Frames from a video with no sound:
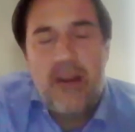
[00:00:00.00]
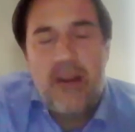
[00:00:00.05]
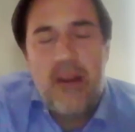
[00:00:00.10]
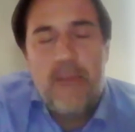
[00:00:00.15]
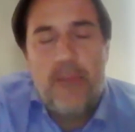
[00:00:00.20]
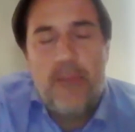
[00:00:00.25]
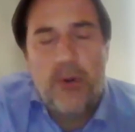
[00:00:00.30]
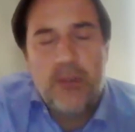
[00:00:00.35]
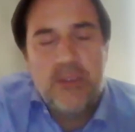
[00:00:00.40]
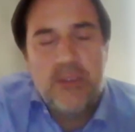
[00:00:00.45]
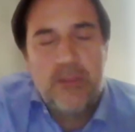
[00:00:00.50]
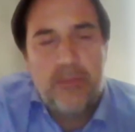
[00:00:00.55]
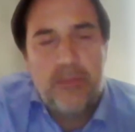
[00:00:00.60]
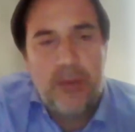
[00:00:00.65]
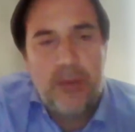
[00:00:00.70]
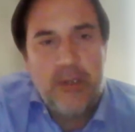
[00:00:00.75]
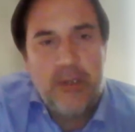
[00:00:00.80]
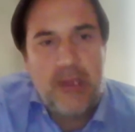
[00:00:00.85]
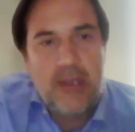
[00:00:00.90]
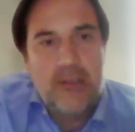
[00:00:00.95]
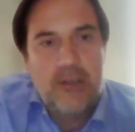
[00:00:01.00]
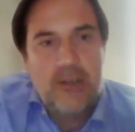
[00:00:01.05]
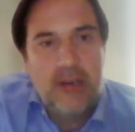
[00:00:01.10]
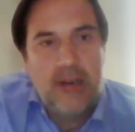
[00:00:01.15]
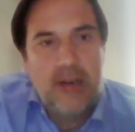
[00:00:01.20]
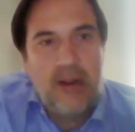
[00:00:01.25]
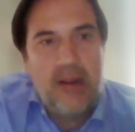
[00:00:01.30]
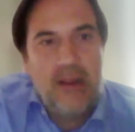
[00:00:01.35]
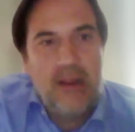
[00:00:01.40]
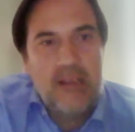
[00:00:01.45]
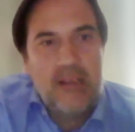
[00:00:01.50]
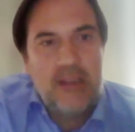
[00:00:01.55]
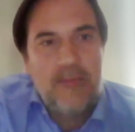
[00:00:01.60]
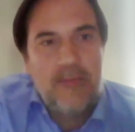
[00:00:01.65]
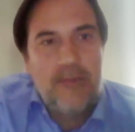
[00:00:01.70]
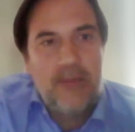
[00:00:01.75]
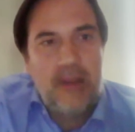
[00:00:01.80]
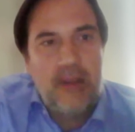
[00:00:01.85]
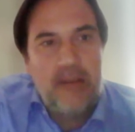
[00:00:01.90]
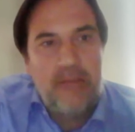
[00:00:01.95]
important point, actually. And that's
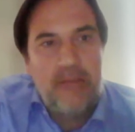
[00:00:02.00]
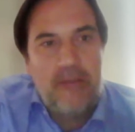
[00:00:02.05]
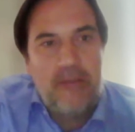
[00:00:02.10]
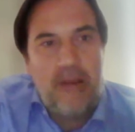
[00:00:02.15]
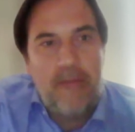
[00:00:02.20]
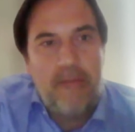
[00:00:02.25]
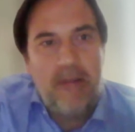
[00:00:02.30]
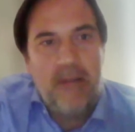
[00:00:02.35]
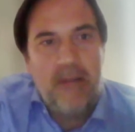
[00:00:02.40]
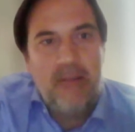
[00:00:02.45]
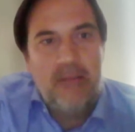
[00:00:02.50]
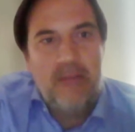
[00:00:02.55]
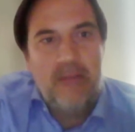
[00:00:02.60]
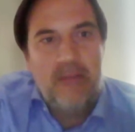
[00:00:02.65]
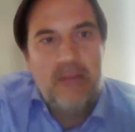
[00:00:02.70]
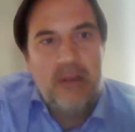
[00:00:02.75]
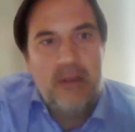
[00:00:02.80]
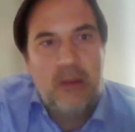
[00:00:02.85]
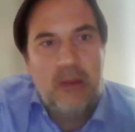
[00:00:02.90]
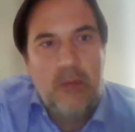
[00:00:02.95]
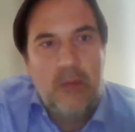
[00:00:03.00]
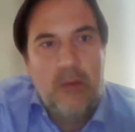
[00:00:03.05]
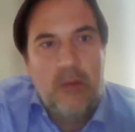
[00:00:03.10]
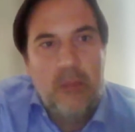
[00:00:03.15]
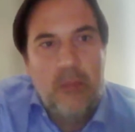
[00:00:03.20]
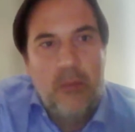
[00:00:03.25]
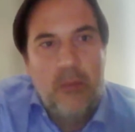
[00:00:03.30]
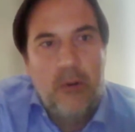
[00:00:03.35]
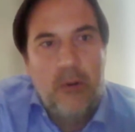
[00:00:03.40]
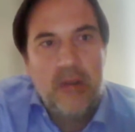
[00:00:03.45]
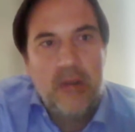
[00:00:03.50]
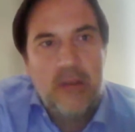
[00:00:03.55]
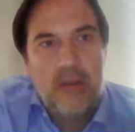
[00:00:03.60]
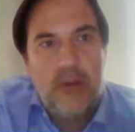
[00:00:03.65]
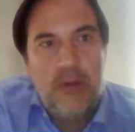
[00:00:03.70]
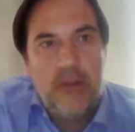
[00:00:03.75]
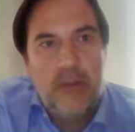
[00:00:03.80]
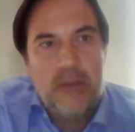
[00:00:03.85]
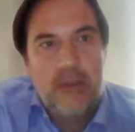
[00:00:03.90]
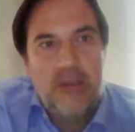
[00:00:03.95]
something I think the book is
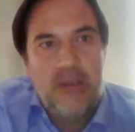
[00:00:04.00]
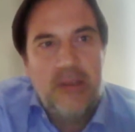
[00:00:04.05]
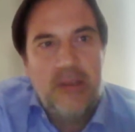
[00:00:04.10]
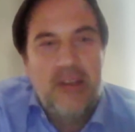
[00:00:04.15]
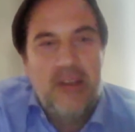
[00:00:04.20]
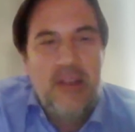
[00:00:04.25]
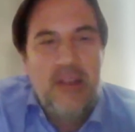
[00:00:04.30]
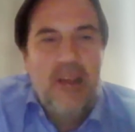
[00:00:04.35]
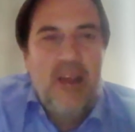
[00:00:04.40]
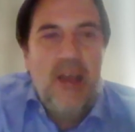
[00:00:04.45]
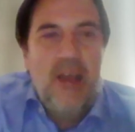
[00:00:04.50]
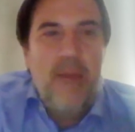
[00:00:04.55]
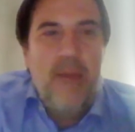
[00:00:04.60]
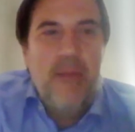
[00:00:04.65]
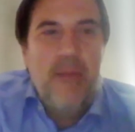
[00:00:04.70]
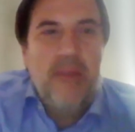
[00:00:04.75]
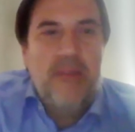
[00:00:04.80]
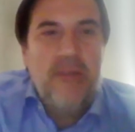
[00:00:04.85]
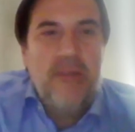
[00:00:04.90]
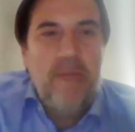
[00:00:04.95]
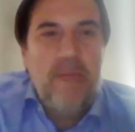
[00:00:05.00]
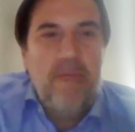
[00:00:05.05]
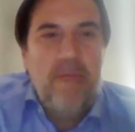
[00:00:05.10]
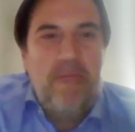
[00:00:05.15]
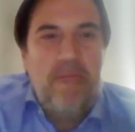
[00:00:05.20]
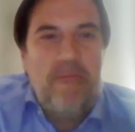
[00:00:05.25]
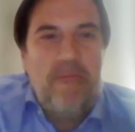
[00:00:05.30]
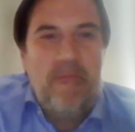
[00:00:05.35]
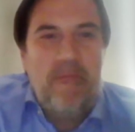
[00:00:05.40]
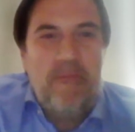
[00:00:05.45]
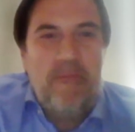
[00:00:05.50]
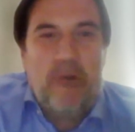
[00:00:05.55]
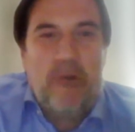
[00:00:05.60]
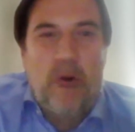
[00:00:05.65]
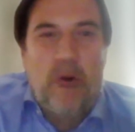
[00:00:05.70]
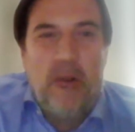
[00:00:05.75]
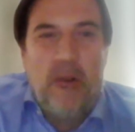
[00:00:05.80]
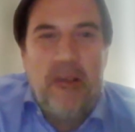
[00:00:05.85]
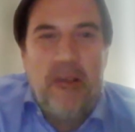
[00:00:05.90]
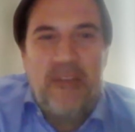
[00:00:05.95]
about. And I mean, some
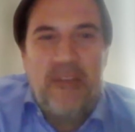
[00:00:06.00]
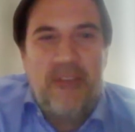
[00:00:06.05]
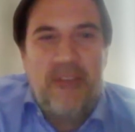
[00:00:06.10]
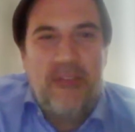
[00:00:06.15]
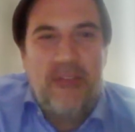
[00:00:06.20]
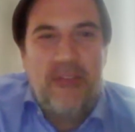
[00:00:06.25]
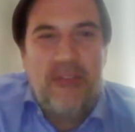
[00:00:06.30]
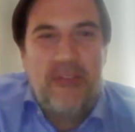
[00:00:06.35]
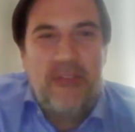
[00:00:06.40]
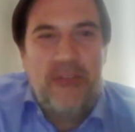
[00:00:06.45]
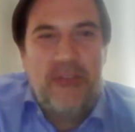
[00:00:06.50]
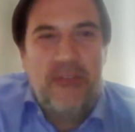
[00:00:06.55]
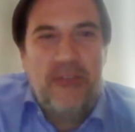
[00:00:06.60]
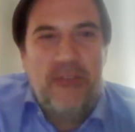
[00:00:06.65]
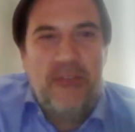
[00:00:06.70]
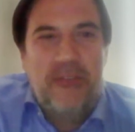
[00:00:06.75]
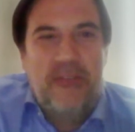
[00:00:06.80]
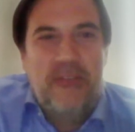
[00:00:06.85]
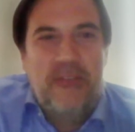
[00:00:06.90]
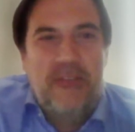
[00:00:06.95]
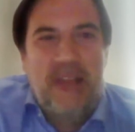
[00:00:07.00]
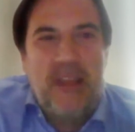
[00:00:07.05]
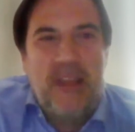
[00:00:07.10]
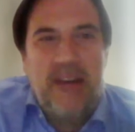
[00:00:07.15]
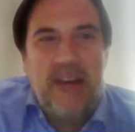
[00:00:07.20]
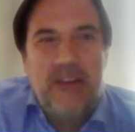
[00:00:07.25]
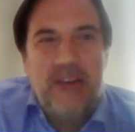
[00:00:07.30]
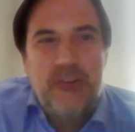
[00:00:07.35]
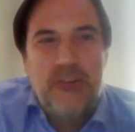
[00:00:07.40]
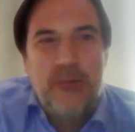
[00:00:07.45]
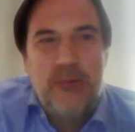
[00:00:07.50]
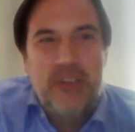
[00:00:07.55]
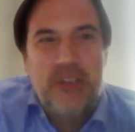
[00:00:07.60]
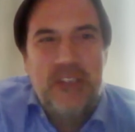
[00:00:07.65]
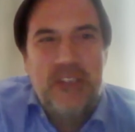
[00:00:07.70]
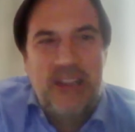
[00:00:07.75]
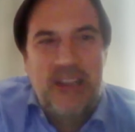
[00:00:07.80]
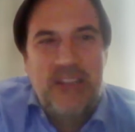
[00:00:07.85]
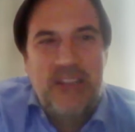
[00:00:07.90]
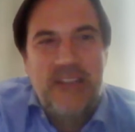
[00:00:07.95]
colleagues take an issue with a
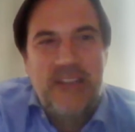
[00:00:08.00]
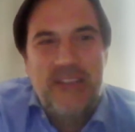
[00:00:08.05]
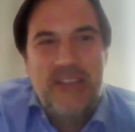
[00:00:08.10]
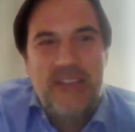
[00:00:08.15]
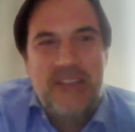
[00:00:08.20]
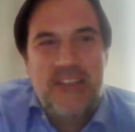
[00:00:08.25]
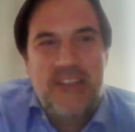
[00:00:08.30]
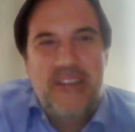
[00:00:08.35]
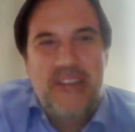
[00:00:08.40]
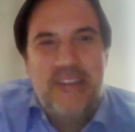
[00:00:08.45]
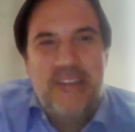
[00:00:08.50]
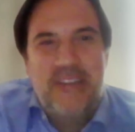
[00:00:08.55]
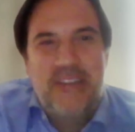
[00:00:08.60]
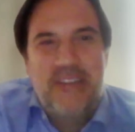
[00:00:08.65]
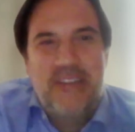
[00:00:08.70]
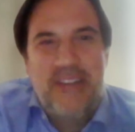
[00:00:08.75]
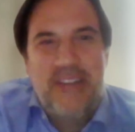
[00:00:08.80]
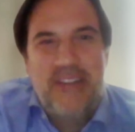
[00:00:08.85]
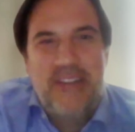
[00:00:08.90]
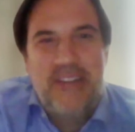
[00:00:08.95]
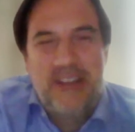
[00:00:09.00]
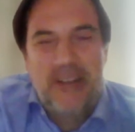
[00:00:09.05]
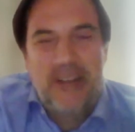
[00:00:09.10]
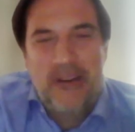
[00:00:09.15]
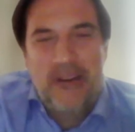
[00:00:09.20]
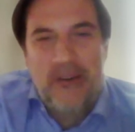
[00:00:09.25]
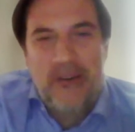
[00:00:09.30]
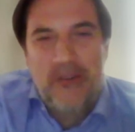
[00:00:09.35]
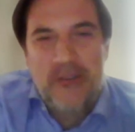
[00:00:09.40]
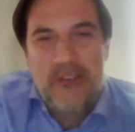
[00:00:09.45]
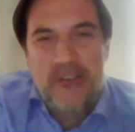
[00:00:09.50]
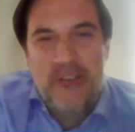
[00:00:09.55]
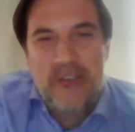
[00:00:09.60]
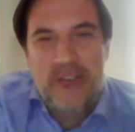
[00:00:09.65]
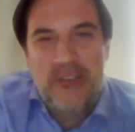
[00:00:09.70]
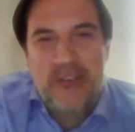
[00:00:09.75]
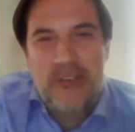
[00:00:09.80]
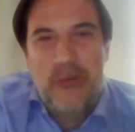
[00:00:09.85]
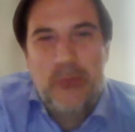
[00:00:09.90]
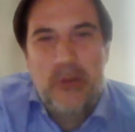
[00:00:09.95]
sentence in the conclusion
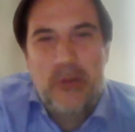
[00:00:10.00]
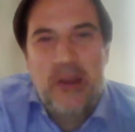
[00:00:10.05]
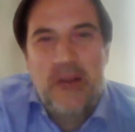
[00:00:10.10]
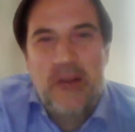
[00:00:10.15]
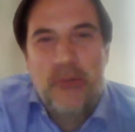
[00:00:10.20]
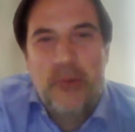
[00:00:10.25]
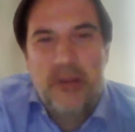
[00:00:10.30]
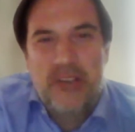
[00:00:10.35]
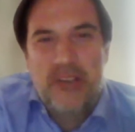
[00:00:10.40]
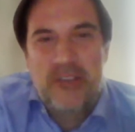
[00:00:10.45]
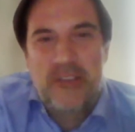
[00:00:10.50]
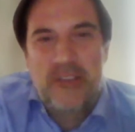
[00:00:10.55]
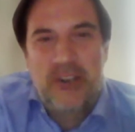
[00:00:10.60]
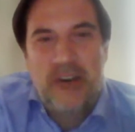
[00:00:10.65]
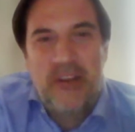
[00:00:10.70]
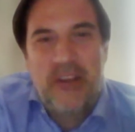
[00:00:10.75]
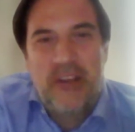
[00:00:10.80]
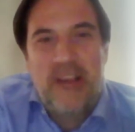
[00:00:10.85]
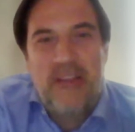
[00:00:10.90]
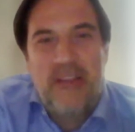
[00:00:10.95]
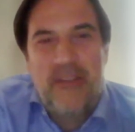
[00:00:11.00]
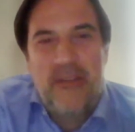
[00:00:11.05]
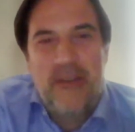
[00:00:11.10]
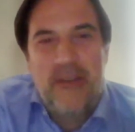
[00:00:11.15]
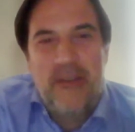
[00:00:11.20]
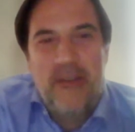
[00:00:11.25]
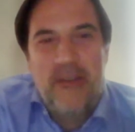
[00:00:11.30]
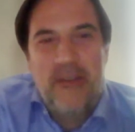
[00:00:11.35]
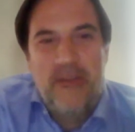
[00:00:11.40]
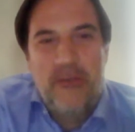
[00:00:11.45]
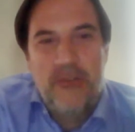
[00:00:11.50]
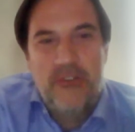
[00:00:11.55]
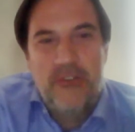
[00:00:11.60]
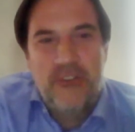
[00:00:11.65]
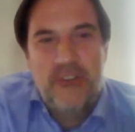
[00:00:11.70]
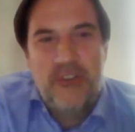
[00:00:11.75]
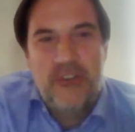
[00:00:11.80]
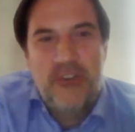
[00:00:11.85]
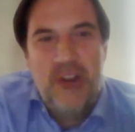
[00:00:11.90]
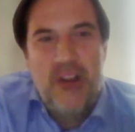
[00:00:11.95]
that it will be Erdogan's Turkey in the future.